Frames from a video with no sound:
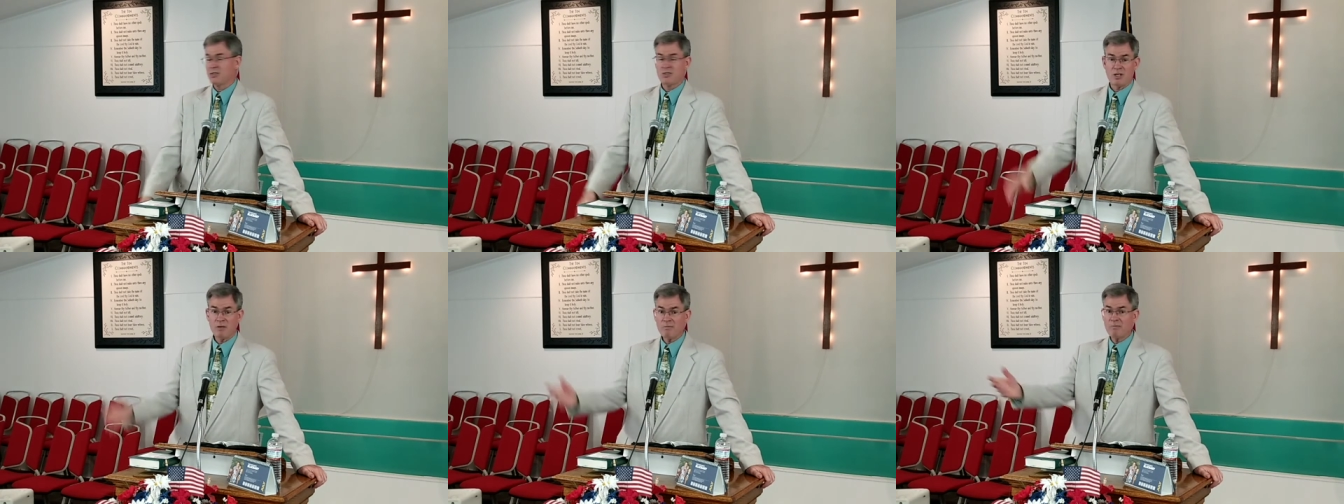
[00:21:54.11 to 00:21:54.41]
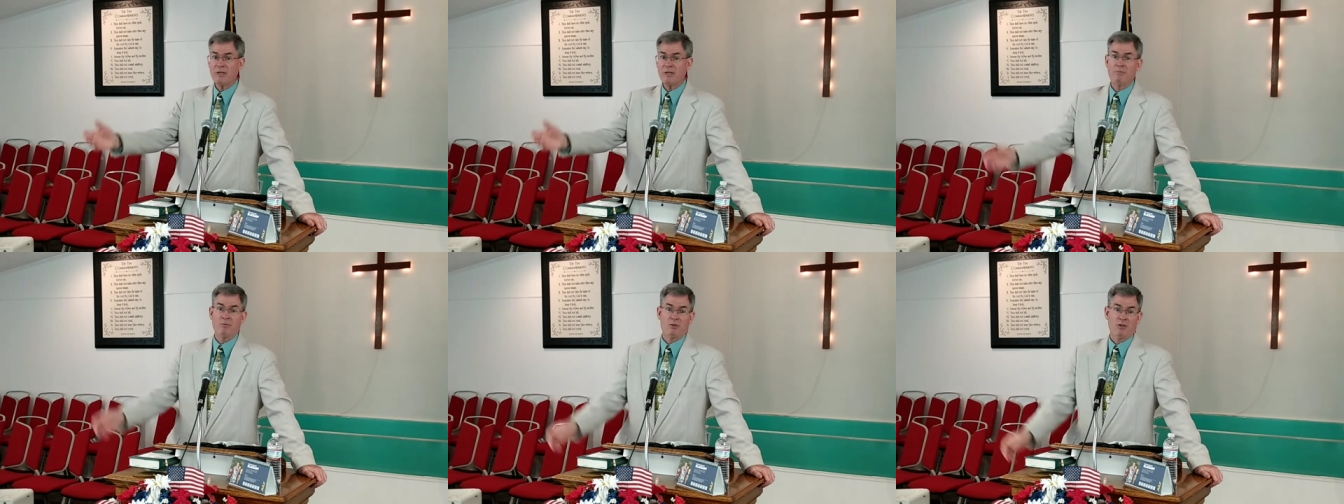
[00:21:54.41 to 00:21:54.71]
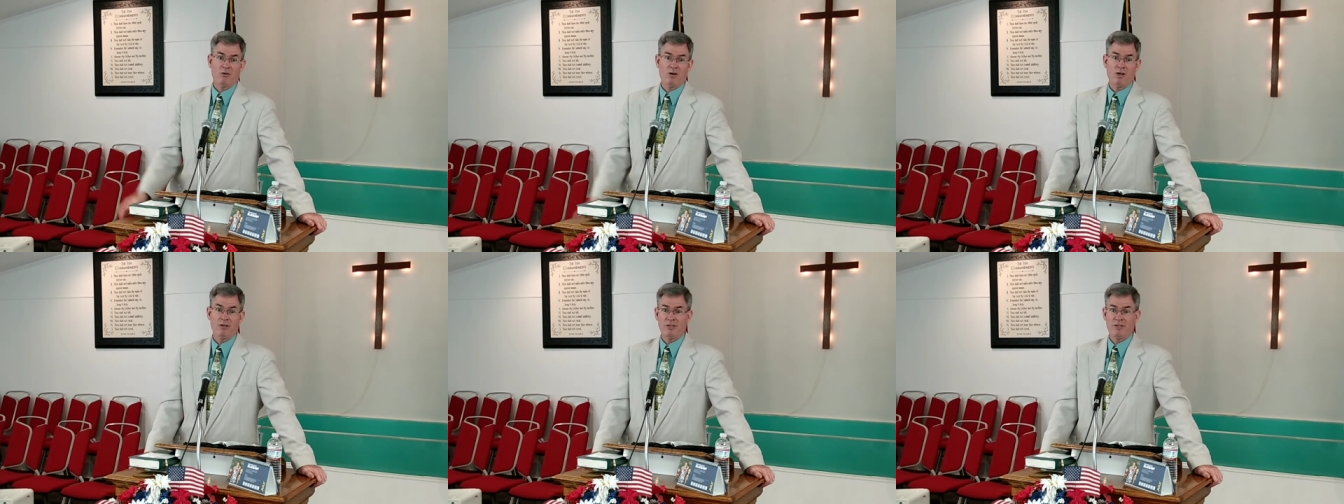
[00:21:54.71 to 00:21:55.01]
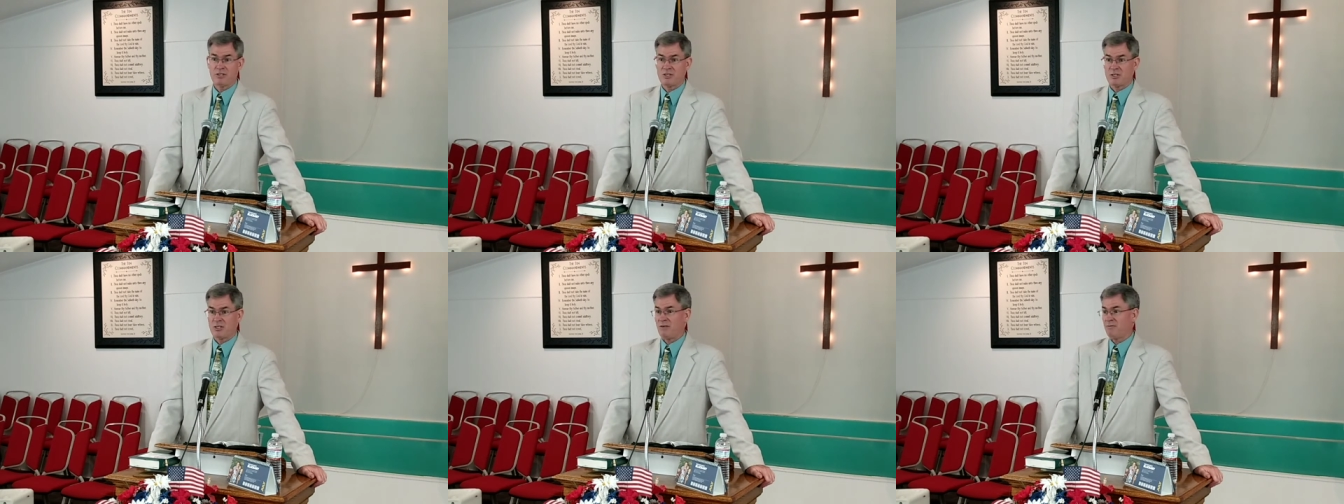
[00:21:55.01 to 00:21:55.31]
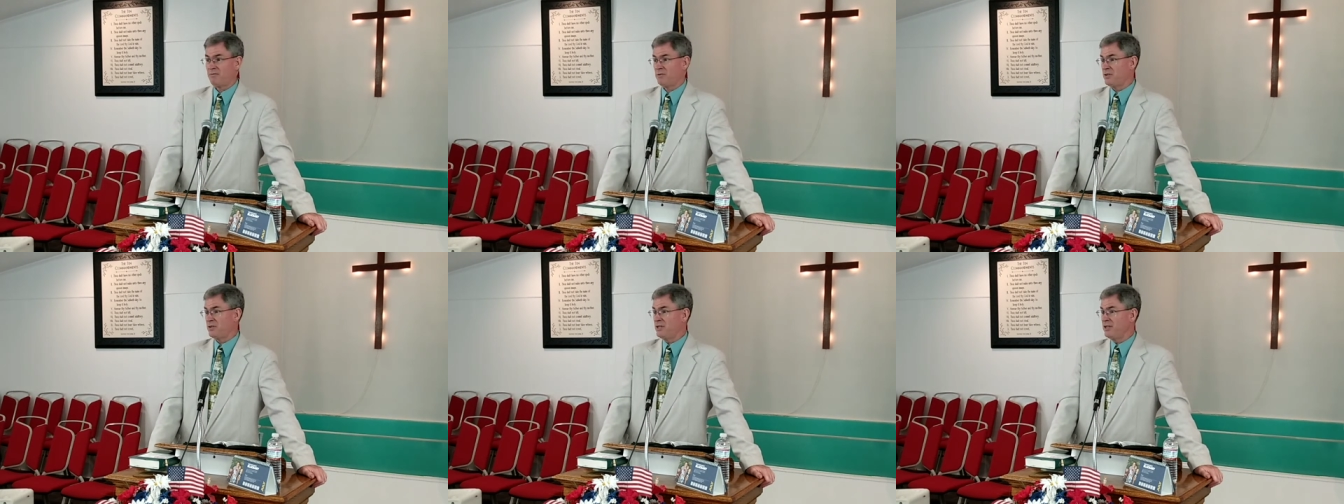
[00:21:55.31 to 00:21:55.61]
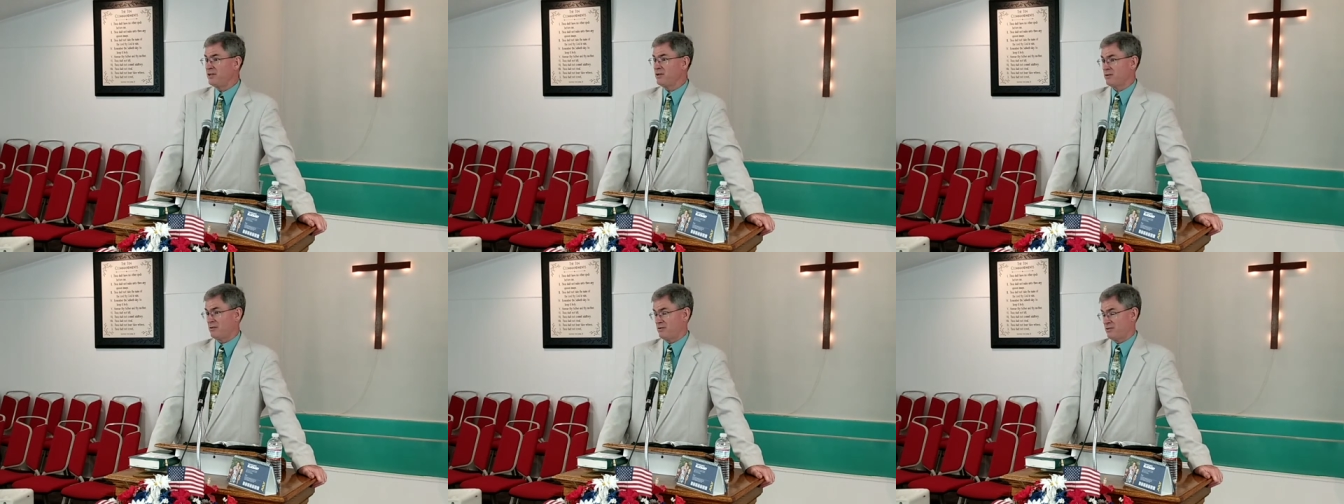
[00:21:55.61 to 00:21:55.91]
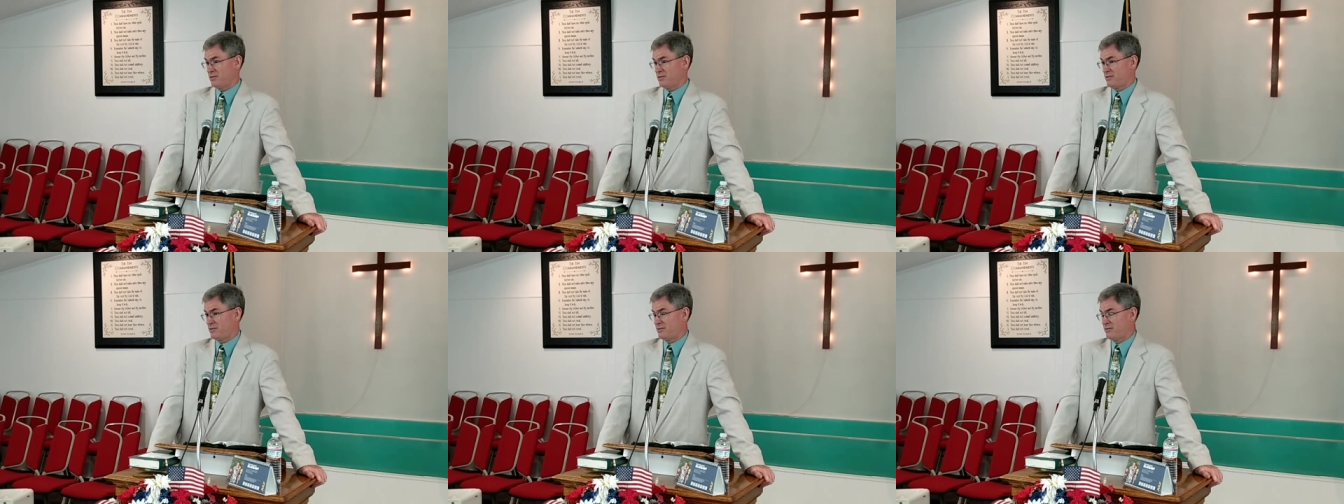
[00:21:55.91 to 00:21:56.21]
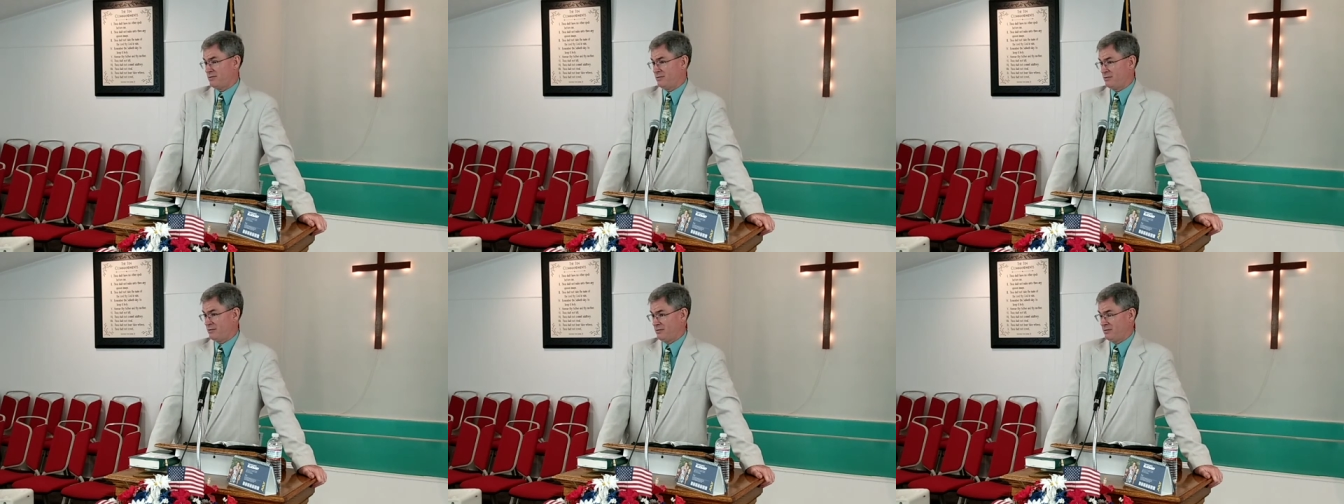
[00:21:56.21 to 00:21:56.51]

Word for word: Some people are on this stuff for years.